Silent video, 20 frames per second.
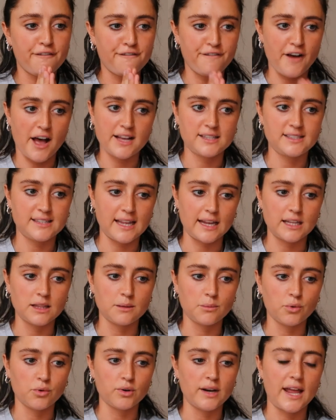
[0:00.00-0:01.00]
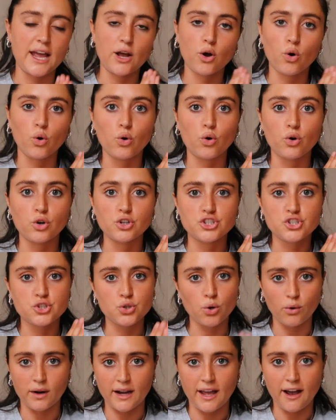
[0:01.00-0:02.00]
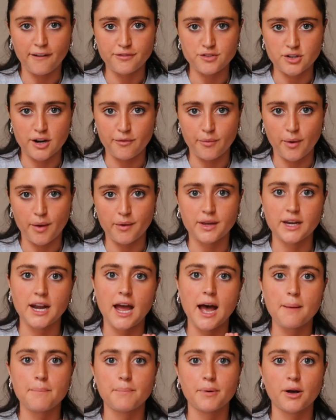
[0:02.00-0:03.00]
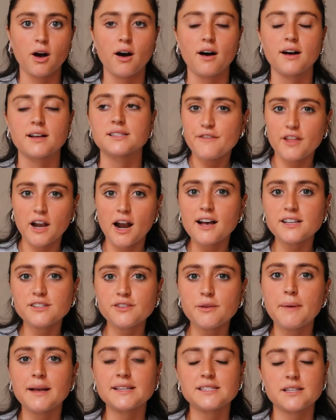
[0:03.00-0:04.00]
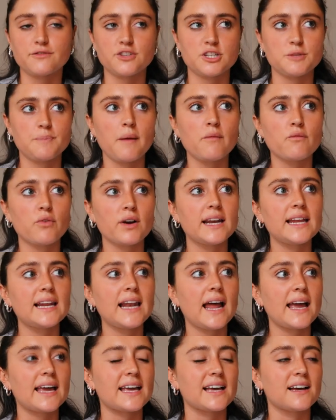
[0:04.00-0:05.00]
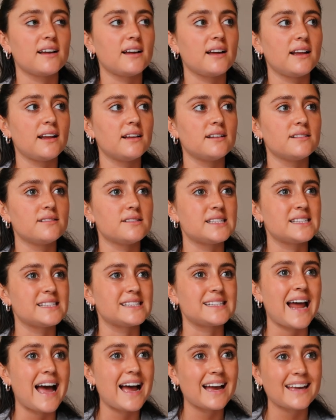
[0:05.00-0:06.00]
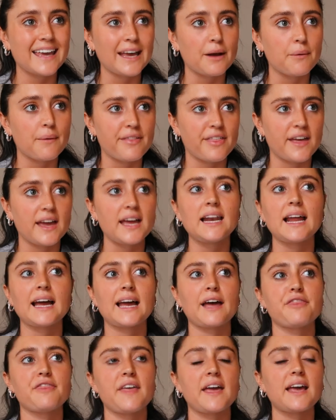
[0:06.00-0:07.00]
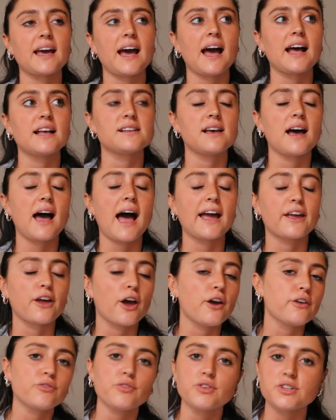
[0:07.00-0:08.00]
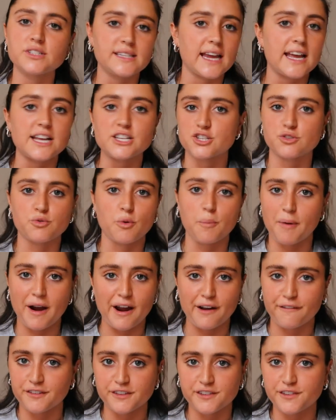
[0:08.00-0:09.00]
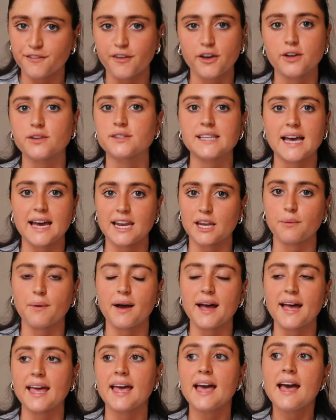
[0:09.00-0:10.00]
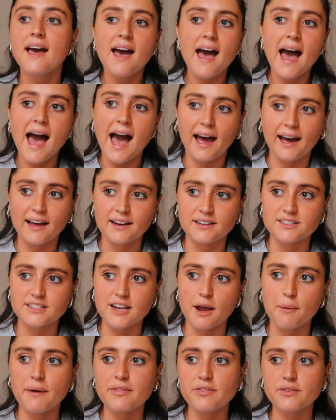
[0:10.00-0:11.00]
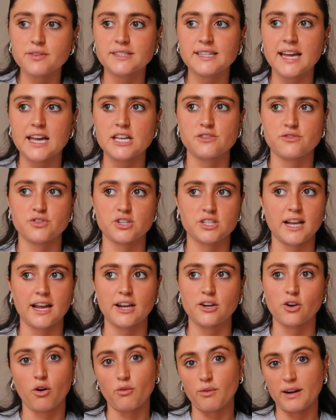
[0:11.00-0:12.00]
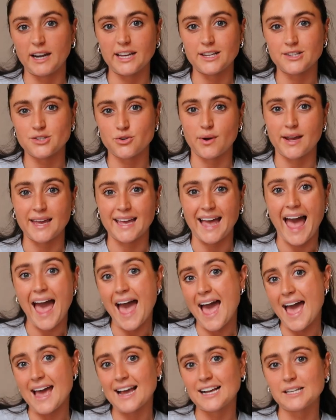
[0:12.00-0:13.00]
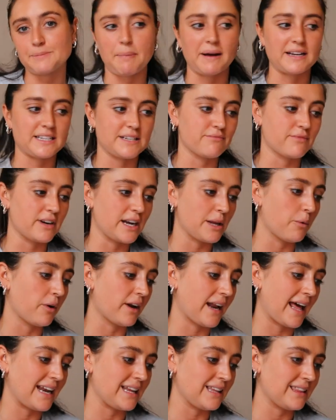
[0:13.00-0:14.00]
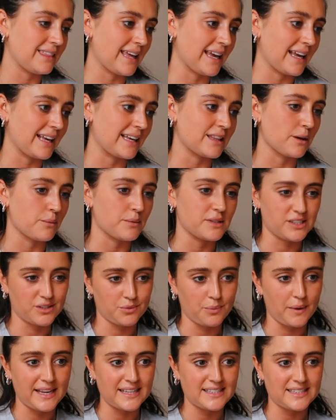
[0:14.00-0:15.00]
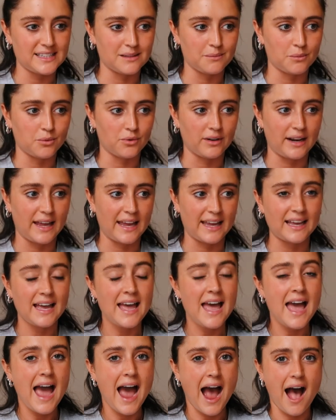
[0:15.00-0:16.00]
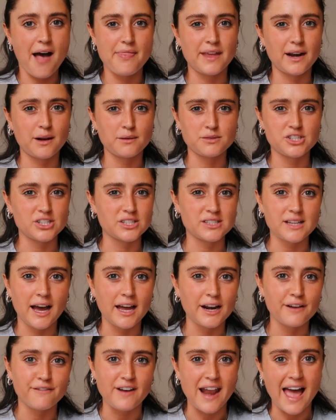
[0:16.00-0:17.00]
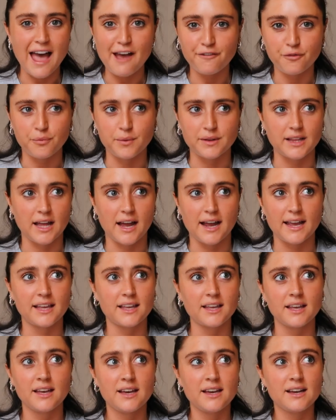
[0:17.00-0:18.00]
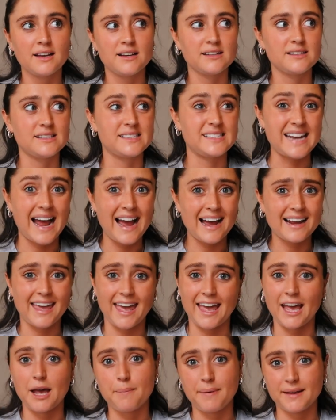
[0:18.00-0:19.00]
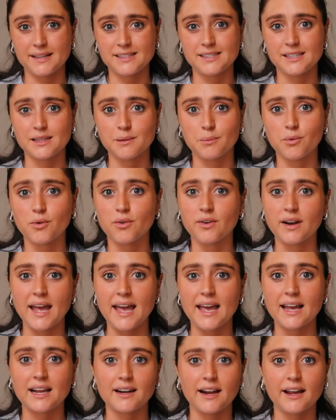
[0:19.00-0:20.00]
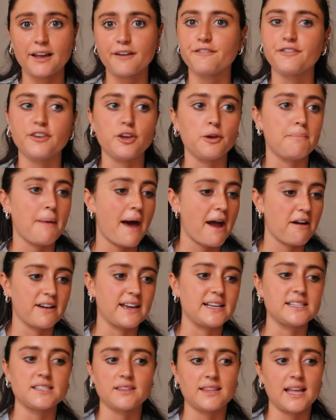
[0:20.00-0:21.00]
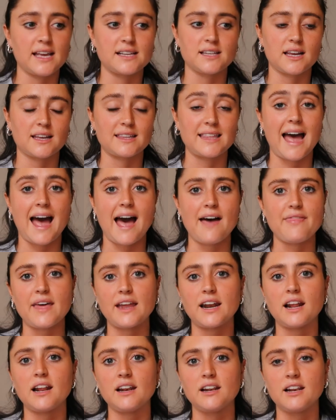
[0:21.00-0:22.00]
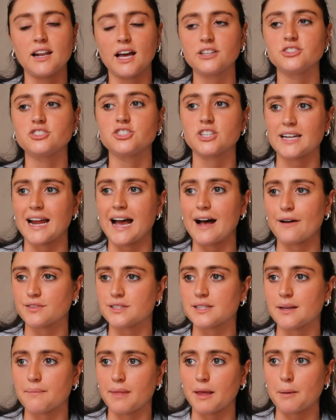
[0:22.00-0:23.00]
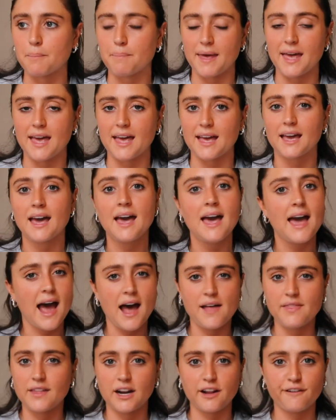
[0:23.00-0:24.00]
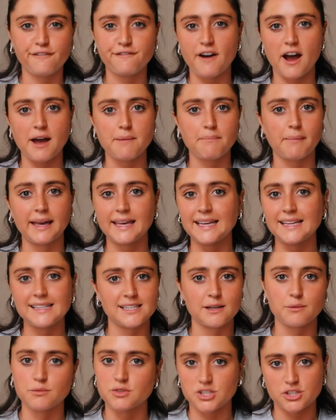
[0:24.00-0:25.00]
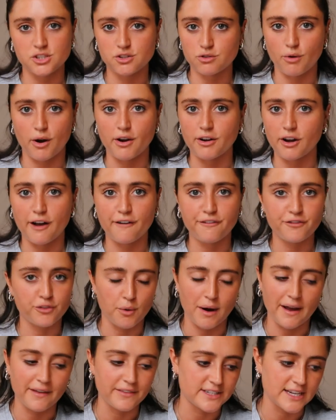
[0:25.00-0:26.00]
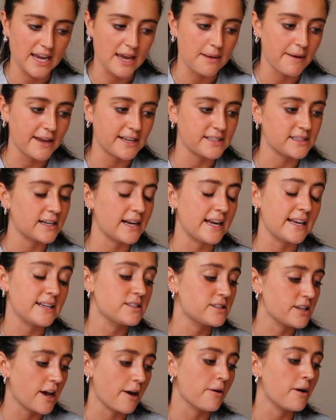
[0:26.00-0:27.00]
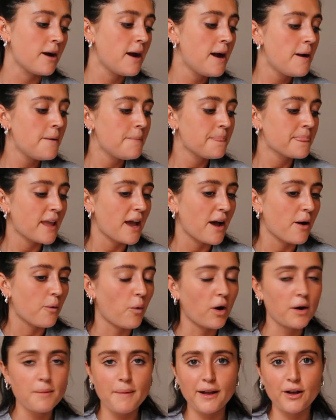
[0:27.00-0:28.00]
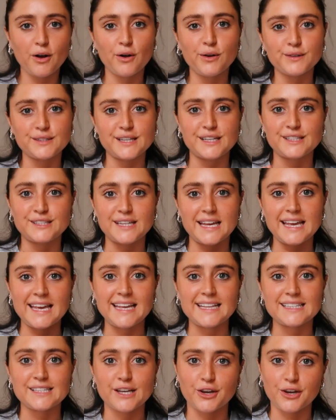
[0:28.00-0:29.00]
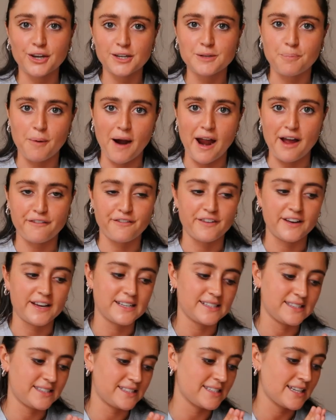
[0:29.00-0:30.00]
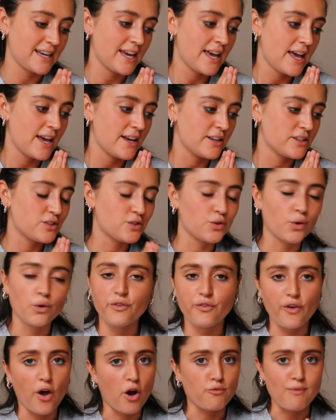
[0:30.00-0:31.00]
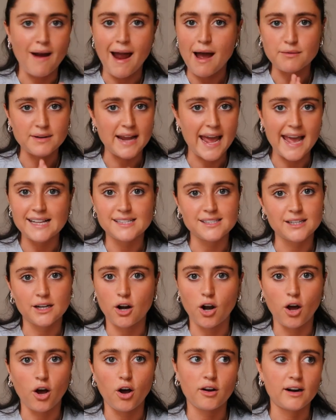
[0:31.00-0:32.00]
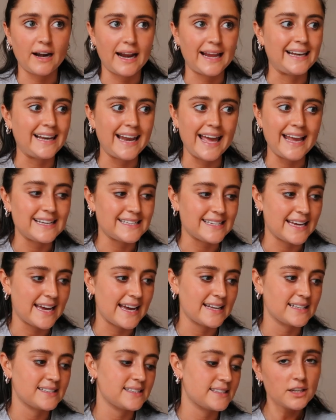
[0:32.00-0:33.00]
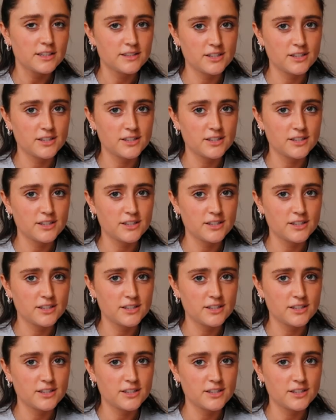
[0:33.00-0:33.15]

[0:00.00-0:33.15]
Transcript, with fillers: first thing in the morning or shortly after I've woken up, because the last few months I've just been really like slacking with it. Like, I think I go through stages with breakfast foods anyway, and I went through a stage of just like not really enjoying eggs, but I didn't really want anything that was sweet in the morning, and then I was just kind of left with like snacking a bit in the morning, like a few berries and things like that, and then at lunch I'd have something big, and then I'd find my eating was just thrown off throughout the day basically. So one of my goals is to eat a good breakfast sort of around 8 o'clock, like latest,